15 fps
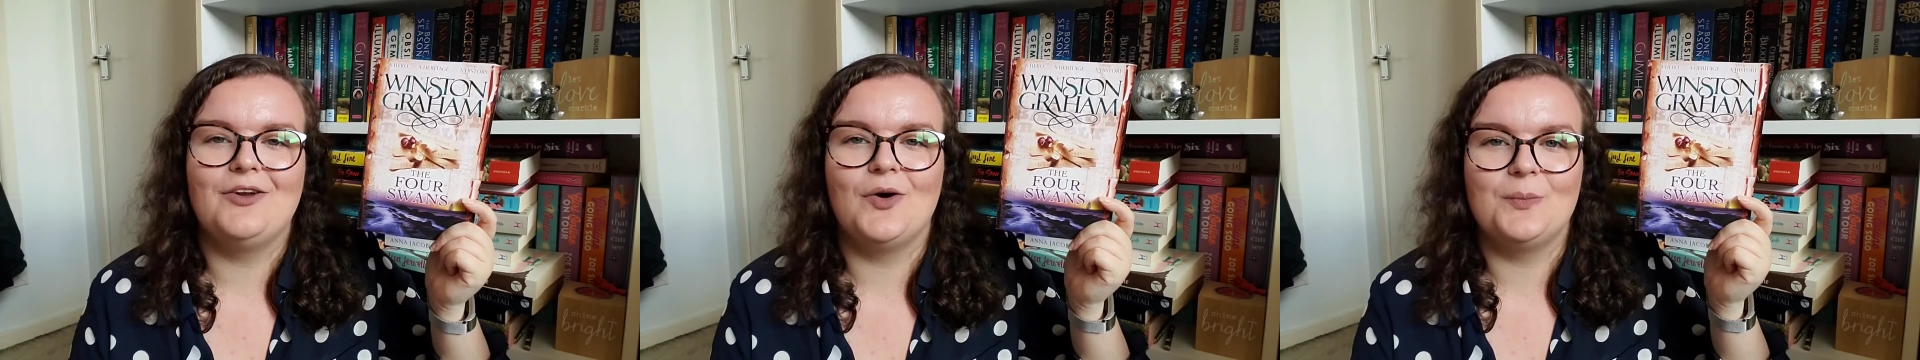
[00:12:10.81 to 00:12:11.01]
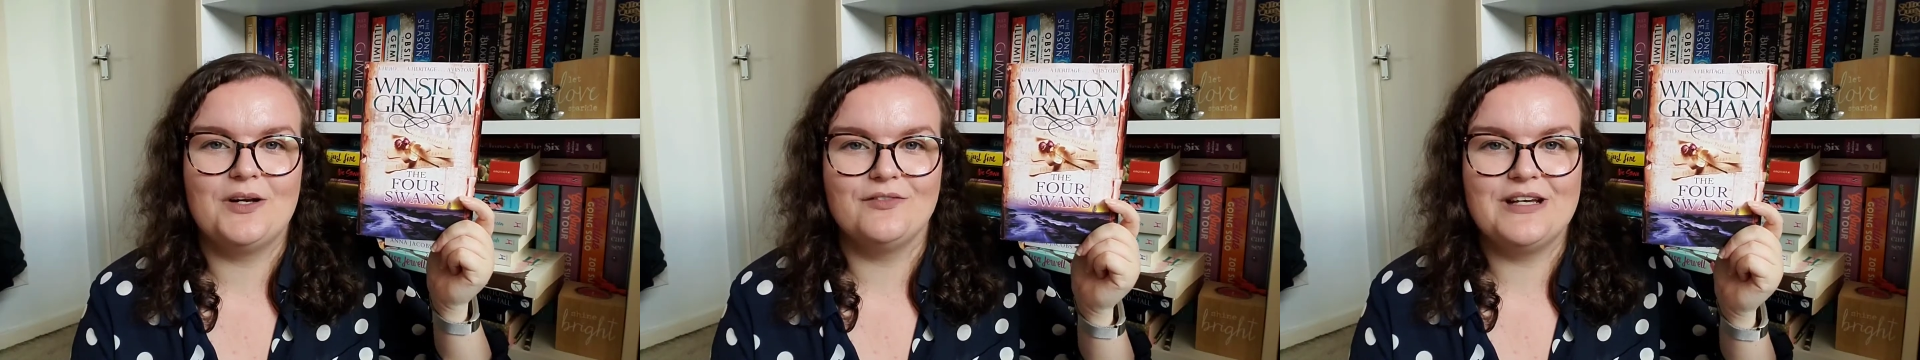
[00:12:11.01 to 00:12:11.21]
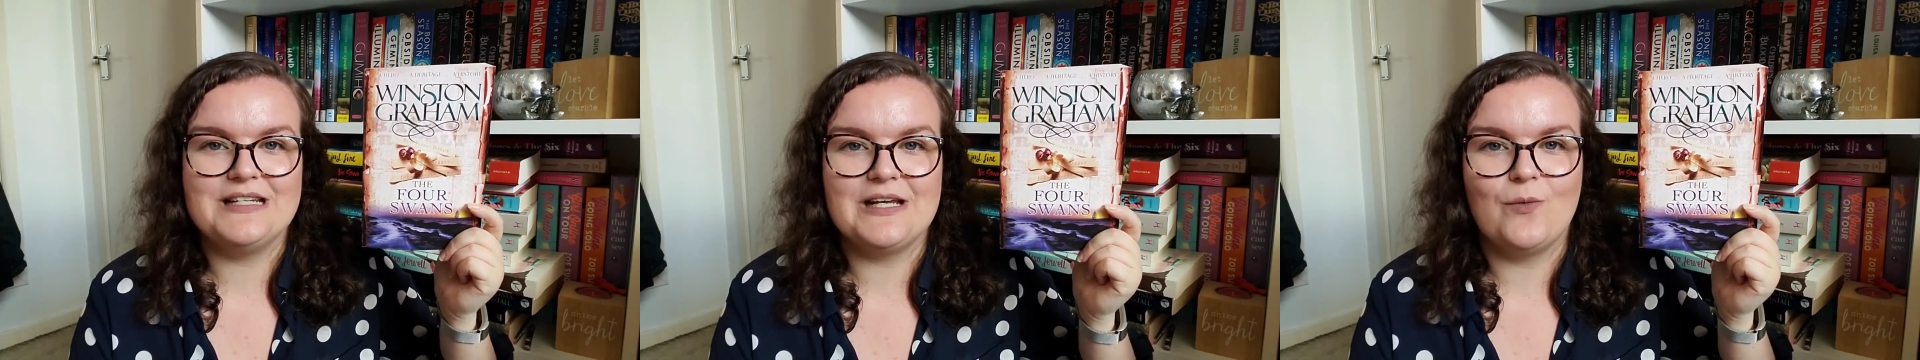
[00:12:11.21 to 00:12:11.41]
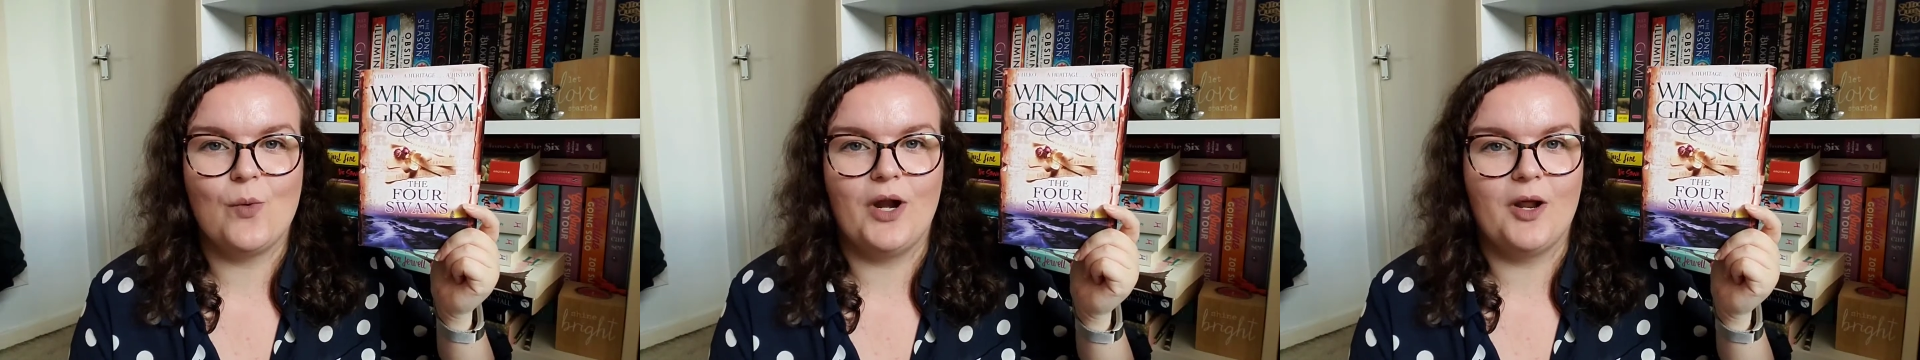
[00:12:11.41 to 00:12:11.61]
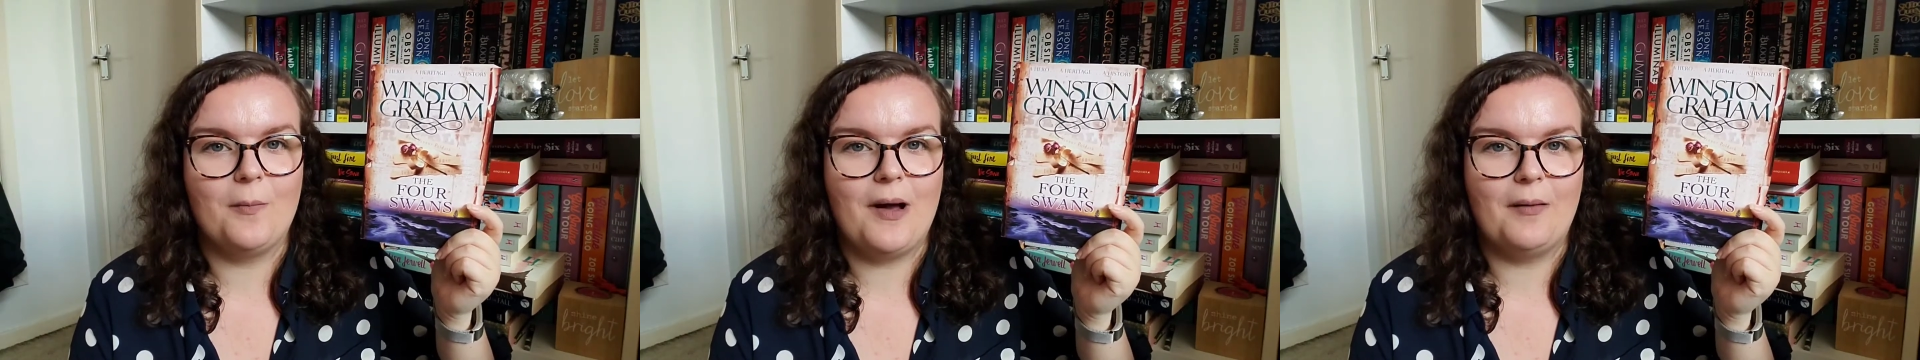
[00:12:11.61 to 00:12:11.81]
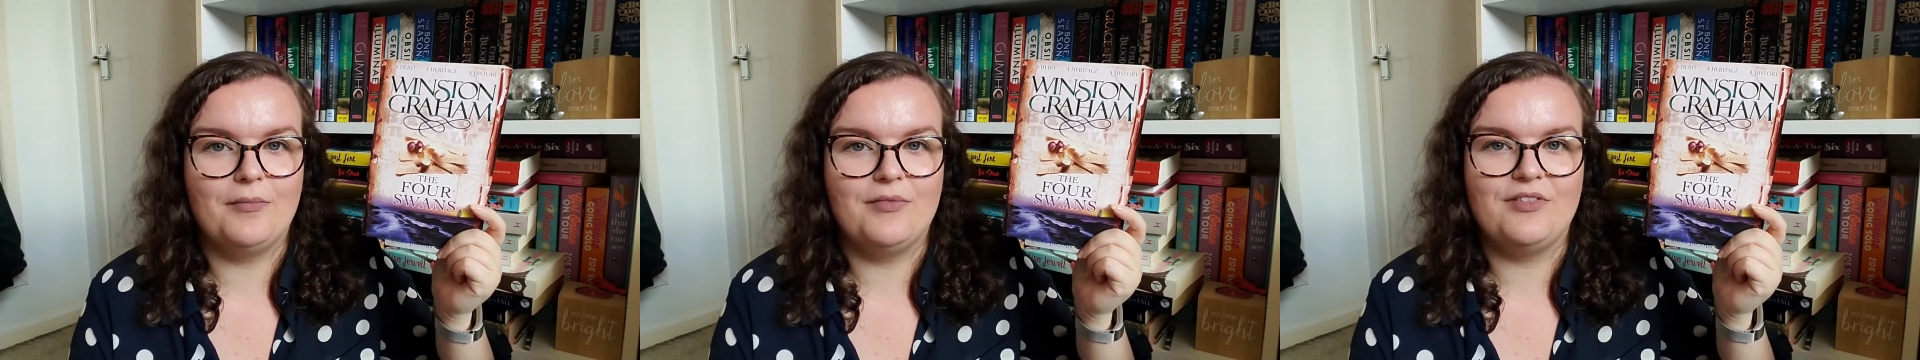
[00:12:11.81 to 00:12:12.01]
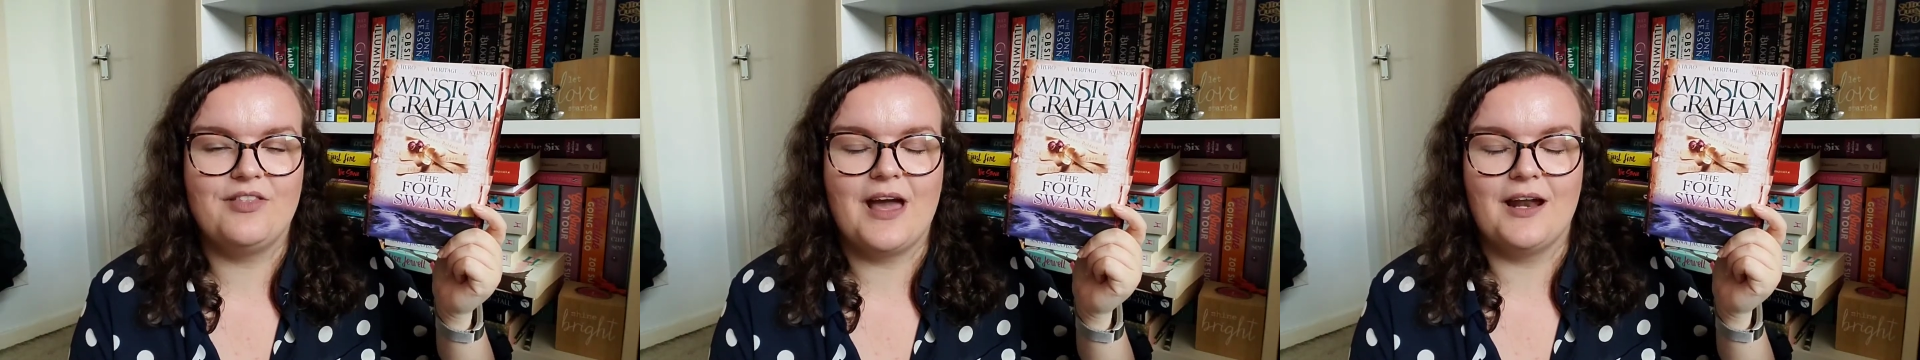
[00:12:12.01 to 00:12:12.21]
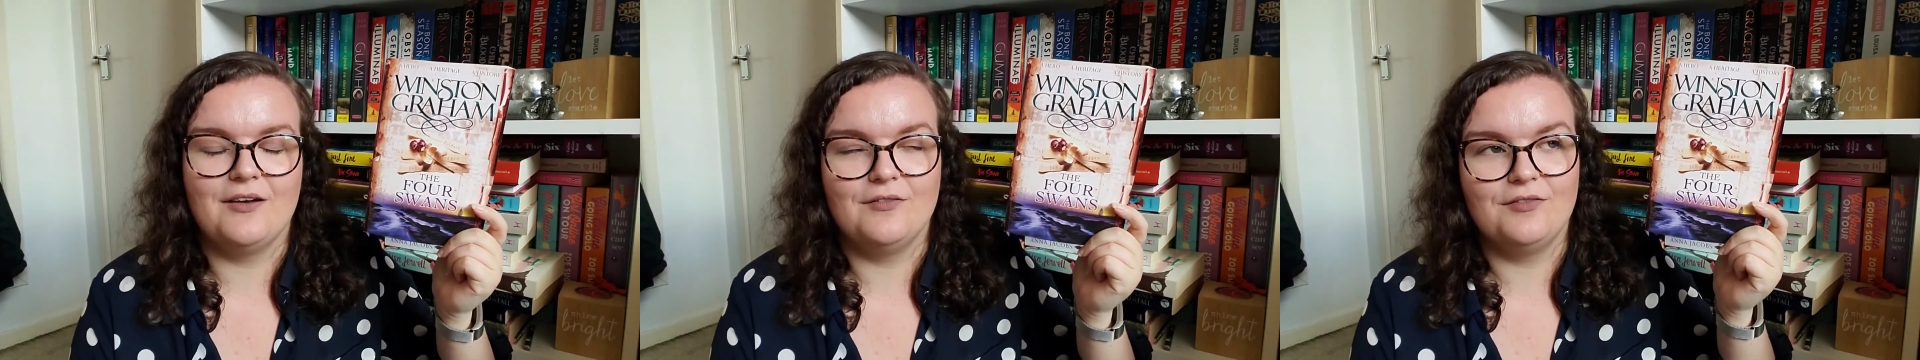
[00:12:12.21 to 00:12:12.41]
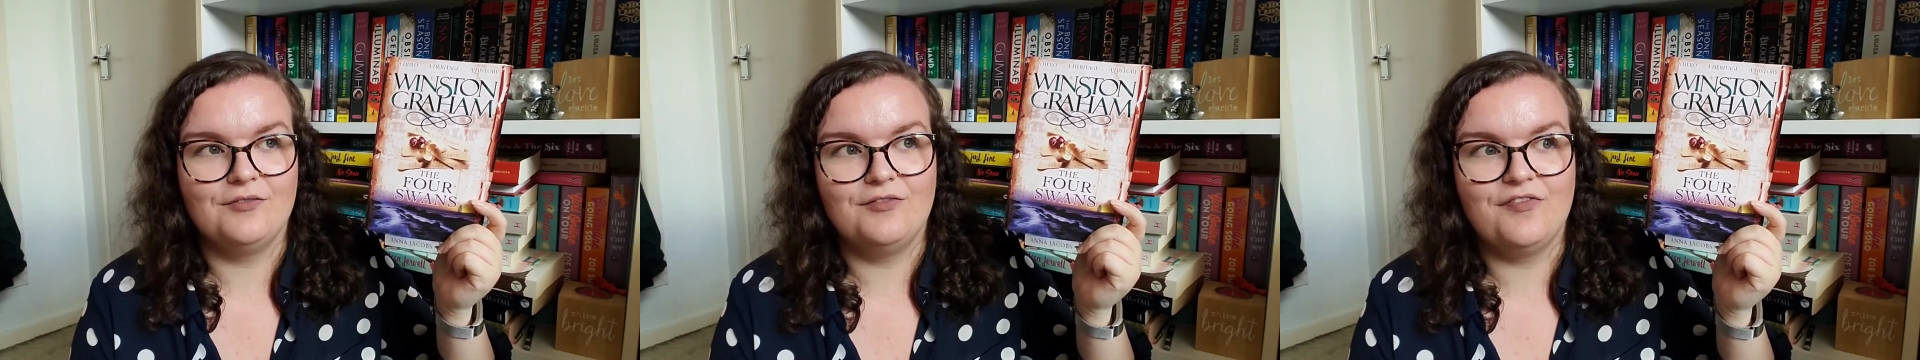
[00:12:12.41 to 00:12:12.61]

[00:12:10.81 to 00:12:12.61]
on my reading one a month and